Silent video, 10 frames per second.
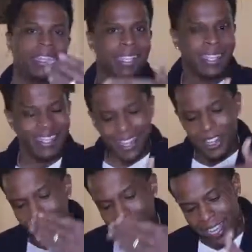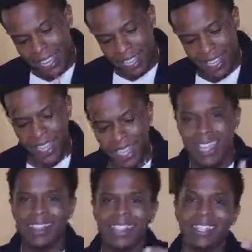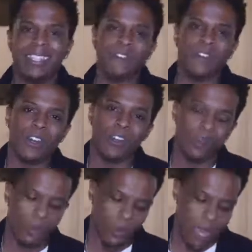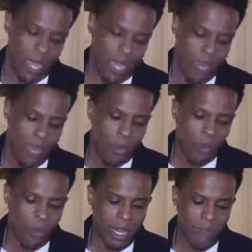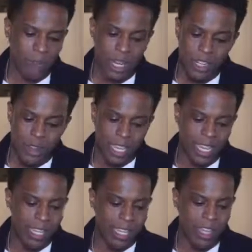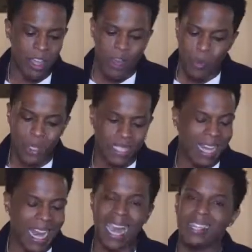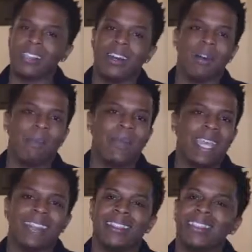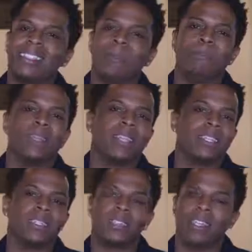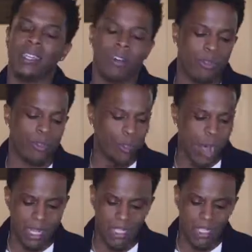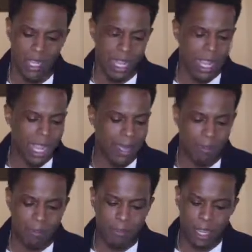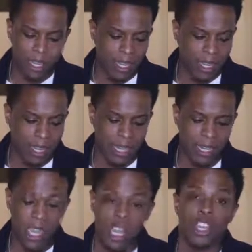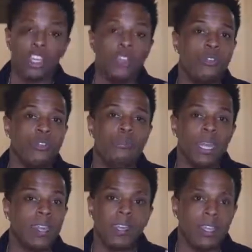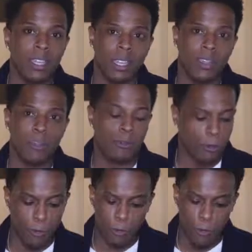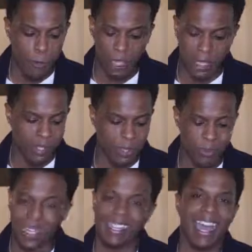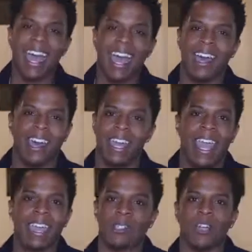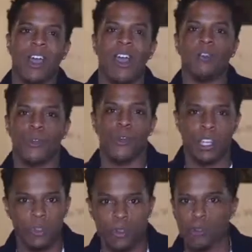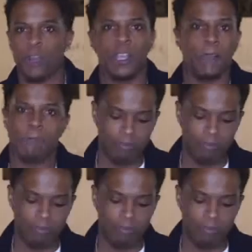to get your healing the difficult way, when your healing was locked up in the simplicity of wash and be clean. You've been looking for formulas, but God has been offering you freedom.